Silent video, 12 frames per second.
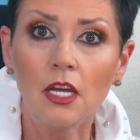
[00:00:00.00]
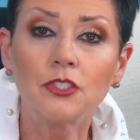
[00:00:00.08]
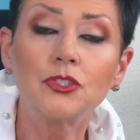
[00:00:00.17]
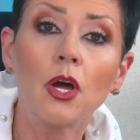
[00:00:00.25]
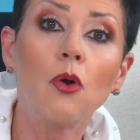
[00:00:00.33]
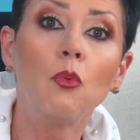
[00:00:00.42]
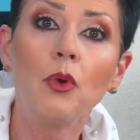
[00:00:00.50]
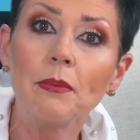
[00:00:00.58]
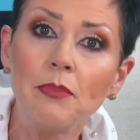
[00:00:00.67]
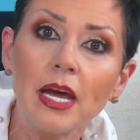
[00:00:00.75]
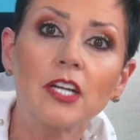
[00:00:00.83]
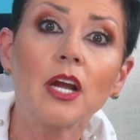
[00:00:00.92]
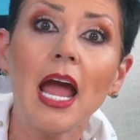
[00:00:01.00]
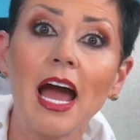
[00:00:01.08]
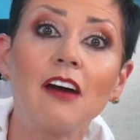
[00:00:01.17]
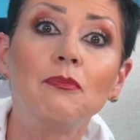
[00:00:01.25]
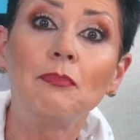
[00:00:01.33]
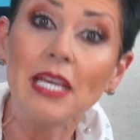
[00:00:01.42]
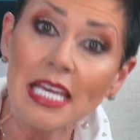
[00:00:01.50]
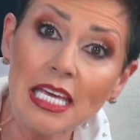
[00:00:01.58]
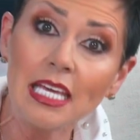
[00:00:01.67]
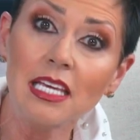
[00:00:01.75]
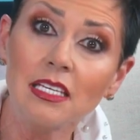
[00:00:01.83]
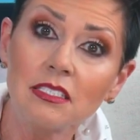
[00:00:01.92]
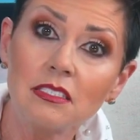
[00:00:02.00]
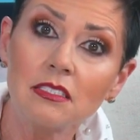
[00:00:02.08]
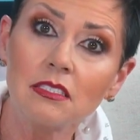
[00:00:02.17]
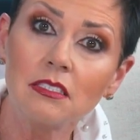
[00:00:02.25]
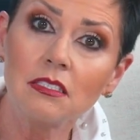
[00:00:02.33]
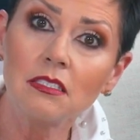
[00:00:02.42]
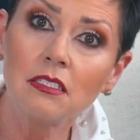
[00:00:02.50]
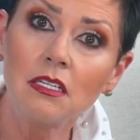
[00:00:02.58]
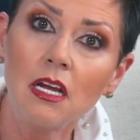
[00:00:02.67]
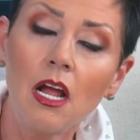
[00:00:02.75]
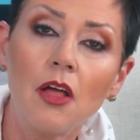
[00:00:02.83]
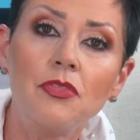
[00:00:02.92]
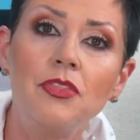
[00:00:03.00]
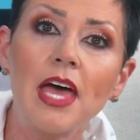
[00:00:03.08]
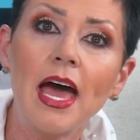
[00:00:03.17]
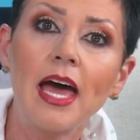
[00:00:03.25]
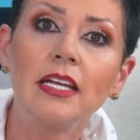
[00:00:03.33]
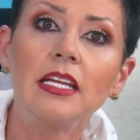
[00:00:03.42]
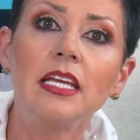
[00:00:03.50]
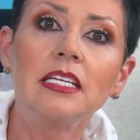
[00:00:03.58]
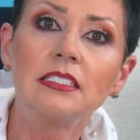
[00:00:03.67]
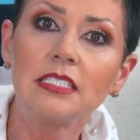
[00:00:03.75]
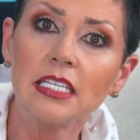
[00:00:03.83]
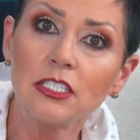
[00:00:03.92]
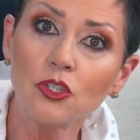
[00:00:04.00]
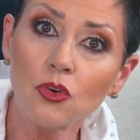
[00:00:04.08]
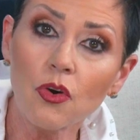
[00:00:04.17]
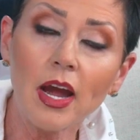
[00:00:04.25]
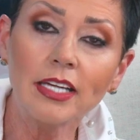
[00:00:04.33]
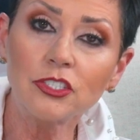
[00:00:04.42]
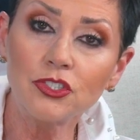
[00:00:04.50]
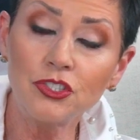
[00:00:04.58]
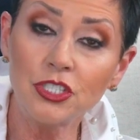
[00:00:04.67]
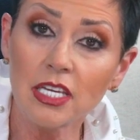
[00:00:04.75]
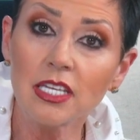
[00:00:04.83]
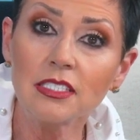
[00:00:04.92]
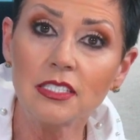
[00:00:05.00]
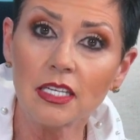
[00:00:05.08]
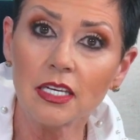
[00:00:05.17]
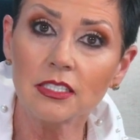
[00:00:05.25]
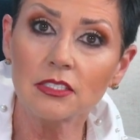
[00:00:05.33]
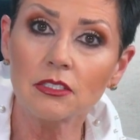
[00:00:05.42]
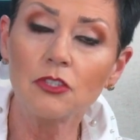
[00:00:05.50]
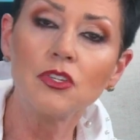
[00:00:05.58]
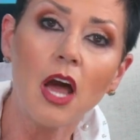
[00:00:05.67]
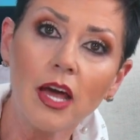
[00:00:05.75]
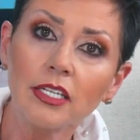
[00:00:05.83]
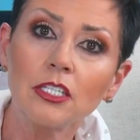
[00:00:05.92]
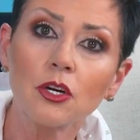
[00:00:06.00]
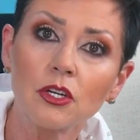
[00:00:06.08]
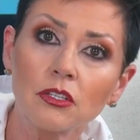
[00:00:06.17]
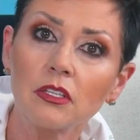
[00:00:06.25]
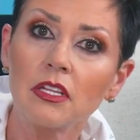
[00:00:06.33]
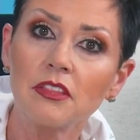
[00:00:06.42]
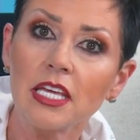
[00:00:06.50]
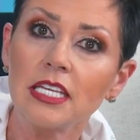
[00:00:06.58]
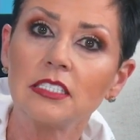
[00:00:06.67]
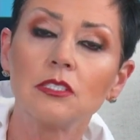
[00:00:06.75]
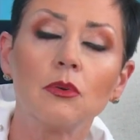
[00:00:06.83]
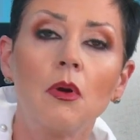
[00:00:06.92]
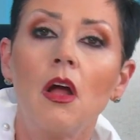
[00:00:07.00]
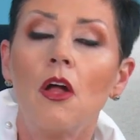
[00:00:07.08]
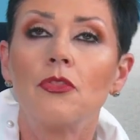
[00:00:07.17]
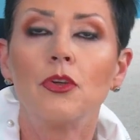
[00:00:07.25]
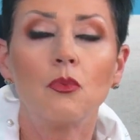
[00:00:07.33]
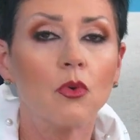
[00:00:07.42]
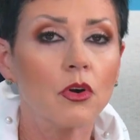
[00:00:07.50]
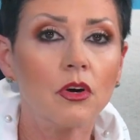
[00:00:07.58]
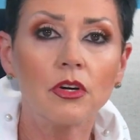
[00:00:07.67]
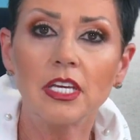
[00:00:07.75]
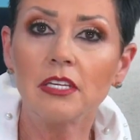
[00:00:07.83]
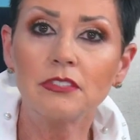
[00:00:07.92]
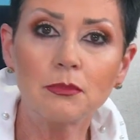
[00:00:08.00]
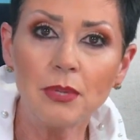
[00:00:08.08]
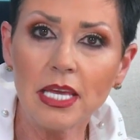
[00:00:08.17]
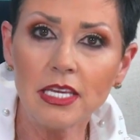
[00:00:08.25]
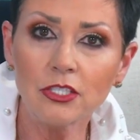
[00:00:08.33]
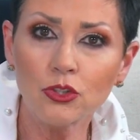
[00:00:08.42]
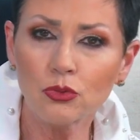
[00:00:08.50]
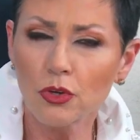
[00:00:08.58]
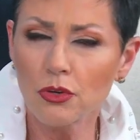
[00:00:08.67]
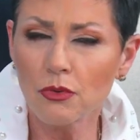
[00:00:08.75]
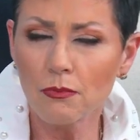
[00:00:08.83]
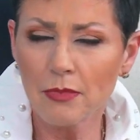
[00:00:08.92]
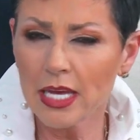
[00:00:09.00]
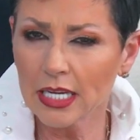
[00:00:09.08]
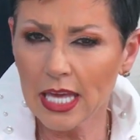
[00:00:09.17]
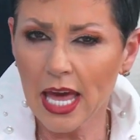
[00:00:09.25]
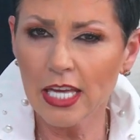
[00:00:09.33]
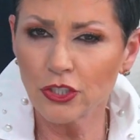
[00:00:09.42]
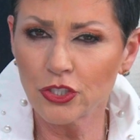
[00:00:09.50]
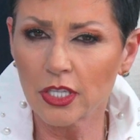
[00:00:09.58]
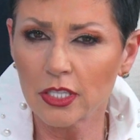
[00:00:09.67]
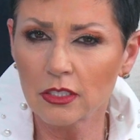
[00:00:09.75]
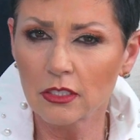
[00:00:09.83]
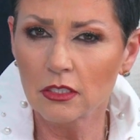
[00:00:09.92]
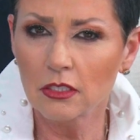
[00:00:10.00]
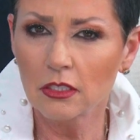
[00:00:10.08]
So we better have peace that is in Christ Jesus, not in earthly things. The world gives peace through medication.